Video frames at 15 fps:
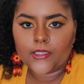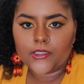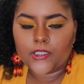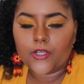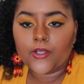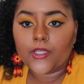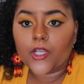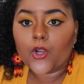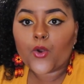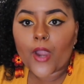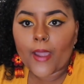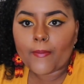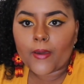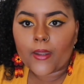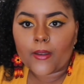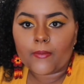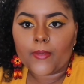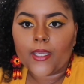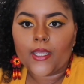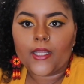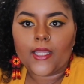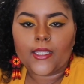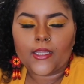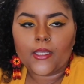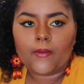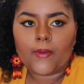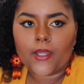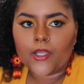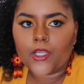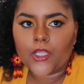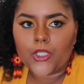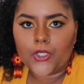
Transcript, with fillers: scaring the crap out of me. Like, think about it.